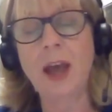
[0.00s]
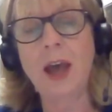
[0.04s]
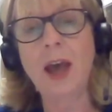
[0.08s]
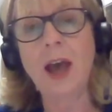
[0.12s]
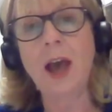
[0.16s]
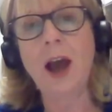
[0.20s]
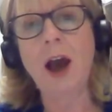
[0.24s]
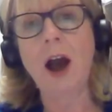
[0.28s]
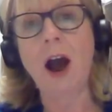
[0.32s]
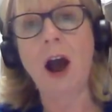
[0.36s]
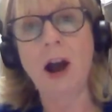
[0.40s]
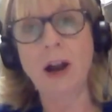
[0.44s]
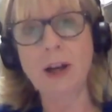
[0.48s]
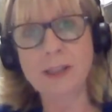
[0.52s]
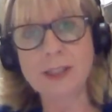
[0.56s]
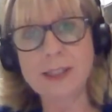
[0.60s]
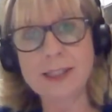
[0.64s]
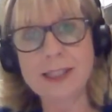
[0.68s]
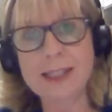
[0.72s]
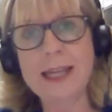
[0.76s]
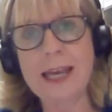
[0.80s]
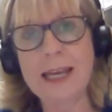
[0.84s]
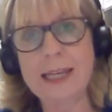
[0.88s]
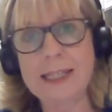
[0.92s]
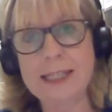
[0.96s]
aren't
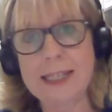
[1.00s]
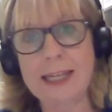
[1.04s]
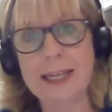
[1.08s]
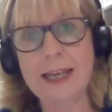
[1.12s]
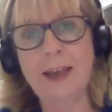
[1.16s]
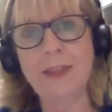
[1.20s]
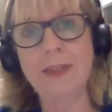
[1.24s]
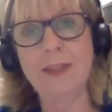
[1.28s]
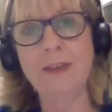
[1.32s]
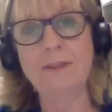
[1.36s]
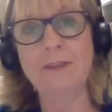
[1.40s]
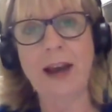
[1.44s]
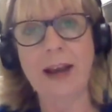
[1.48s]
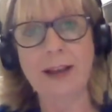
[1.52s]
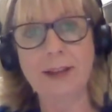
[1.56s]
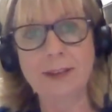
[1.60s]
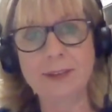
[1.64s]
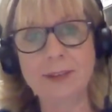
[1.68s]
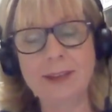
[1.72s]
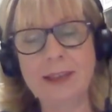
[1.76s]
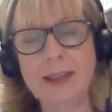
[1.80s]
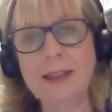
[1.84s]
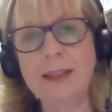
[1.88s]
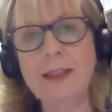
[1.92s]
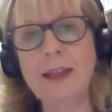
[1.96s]
getting the
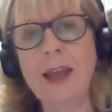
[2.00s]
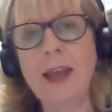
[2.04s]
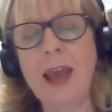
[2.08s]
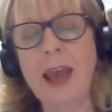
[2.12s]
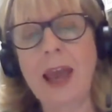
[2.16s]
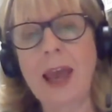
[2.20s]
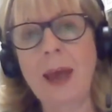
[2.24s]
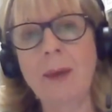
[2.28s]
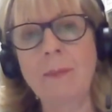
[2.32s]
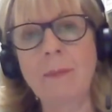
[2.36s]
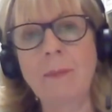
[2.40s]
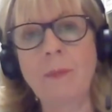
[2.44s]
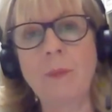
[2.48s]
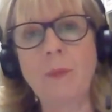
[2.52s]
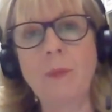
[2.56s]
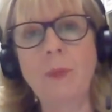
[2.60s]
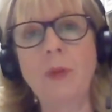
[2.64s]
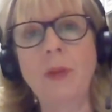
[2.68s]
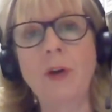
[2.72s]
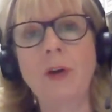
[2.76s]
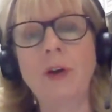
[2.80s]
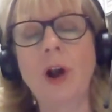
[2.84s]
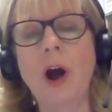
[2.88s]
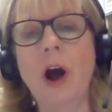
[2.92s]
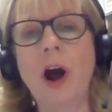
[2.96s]
vaccine.
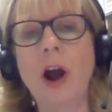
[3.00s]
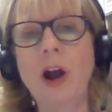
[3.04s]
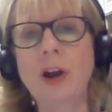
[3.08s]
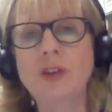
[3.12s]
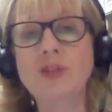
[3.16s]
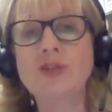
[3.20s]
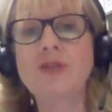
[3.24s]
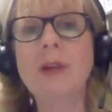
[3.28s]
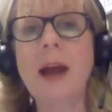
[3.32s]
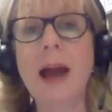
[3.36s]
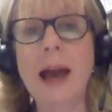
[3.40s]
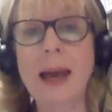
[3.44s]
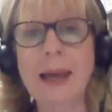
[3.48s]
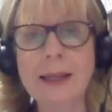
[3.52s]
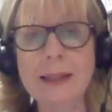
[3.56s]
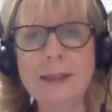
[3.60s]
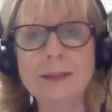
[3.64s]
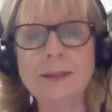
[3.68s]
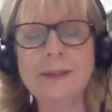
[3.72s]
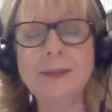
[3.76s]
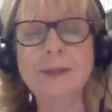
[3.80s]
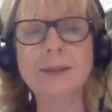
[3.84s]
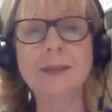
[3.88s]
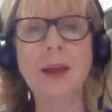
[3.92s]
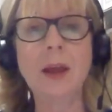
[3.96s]
There are
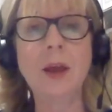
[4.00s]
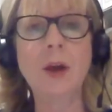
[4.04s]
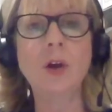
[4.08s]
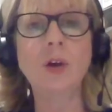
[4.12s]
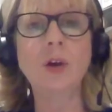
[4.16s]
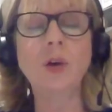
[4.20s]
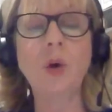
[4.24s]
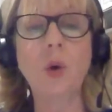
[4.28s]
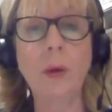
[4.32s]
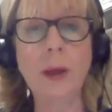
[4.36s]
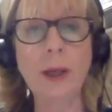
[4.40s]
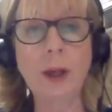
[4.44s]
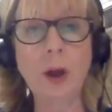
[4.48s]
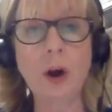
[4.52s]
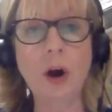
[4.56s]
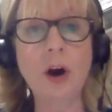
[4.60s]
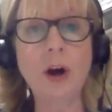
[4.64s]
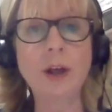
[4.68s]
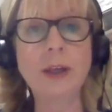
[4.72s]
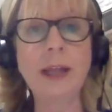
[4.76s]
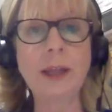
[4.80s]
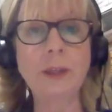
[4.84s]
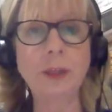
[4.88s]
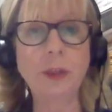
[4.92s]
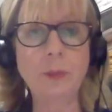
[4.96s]
trials going
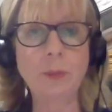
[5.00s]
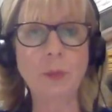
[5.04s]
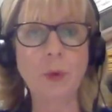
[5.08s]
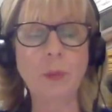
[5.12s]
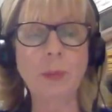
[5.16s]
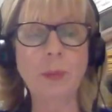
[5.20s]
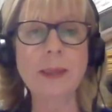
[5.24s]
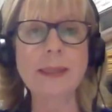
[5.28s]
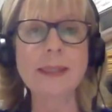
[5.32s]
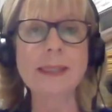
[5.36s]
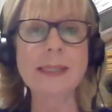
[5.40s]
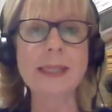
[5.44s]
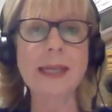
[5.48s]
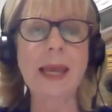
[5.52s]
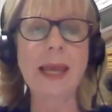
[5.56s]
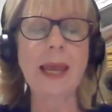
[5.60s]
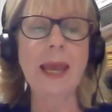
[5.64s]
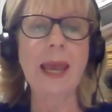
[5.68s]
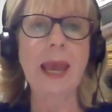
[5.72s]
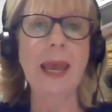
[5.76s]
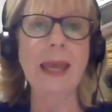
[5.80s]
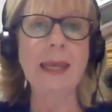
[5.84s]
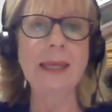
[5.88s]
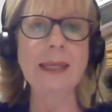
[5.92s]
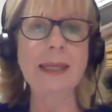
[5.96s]
on at the moment
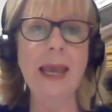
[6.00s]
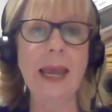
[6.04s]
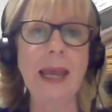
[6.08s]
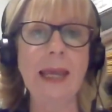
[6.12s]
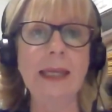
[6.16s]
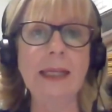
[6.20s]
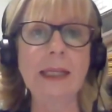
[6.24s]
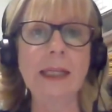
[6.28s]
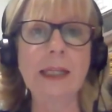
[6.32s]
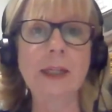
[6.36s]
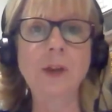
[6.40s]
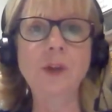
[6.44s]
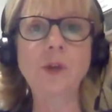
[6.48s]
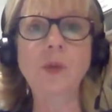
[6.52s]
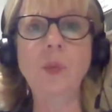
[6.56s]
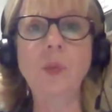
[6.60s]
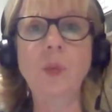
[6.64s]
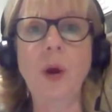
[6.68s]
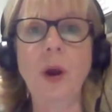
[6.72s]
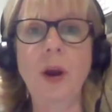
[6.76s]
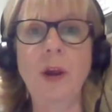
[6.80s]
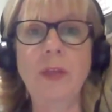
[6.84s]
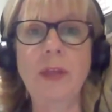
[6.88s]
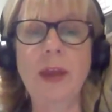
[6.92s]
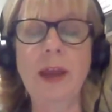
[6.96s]
in England
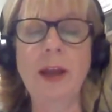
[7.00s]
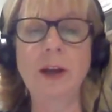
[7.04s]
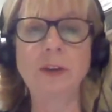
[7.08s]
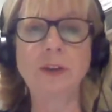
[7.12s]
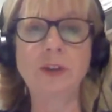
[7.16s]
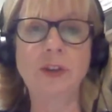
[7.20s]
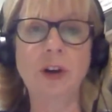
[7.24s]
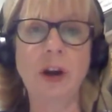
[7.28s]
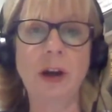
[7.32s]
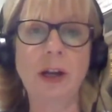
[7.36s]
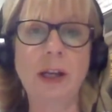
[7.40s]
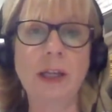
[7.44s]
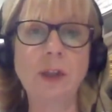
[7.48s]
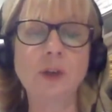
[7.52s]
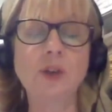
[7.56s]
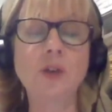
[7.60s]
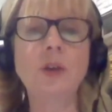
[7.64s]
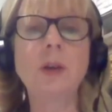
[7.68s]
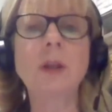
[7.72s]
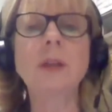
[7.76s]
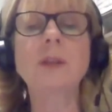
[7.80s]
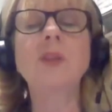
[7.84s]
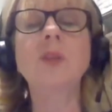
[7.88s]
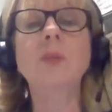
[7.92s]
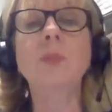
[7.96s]
where they are starting to
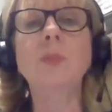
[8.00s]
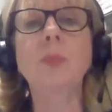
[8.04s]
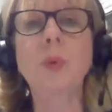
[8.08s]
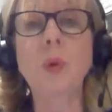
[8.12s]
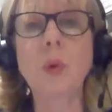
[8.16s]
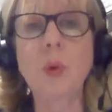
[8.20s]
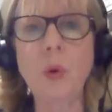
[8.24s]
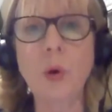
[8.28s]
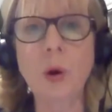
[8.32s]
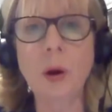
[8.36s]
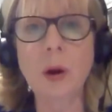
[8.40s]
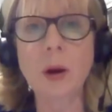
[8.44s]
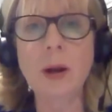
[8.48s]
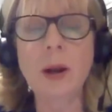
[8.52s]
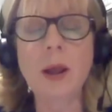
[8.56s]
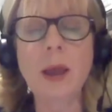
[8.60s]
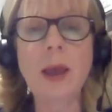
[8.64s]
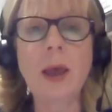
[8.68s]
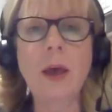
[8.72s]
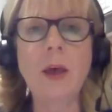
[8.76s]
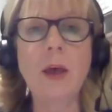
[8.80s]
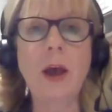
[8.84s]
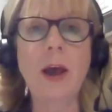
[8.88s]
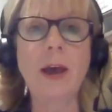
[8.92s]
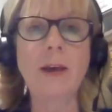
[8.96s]
explore
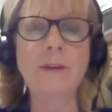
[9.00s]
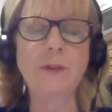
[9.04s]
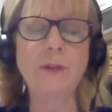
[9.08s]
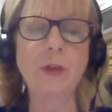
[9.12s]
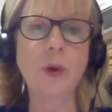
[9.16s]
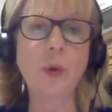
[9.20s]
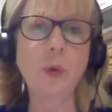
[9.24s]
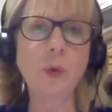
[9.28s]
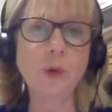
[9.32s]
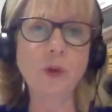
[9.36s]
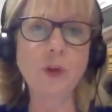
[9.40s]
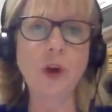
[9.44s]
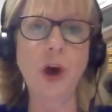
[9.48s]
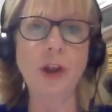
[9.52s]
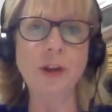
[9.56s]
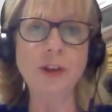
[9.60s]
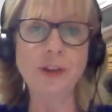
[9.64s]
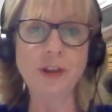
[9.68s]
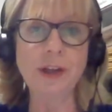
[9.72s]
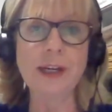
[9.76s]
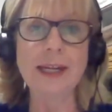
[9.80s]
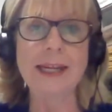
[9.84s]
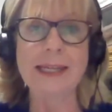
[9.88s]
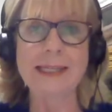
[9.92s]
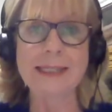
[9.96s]
if those
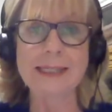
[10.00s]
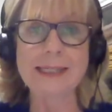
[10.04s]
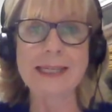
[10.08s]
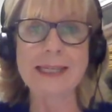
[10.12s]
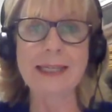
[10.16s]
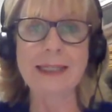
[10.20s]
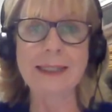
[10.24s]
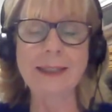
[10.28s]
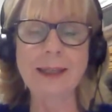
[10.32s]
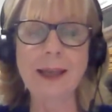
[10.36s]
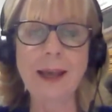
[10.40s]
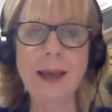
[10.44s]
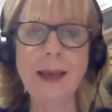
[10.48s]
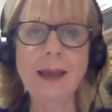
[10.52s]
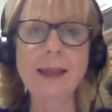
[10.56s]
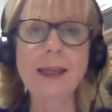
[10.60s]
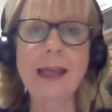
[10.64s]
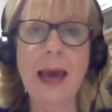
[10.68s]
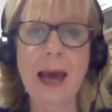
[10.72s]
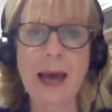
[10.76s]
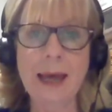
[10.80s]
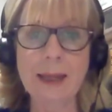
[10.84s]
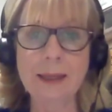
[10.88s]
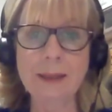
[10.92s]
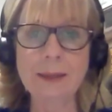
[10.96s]
under 18
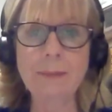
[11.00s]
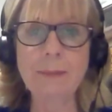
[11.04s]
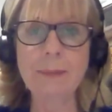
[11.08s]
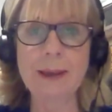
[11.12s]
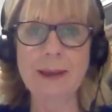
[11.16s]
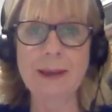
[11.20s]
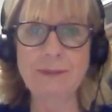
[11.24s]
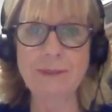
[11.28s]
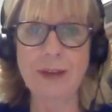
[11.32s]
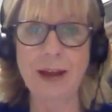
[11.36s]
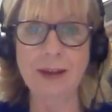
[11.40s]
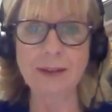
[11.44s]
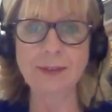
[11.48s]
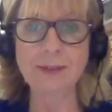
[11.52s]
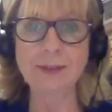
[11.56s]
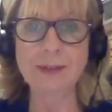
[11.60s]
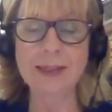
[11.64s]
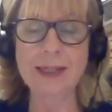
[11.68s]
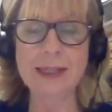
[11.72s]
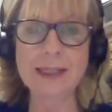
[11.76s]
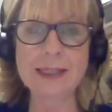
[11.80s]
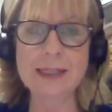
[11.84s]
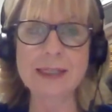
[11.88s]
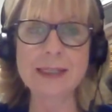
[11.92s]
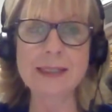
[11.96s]
can be
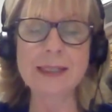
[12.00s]
vaccinated.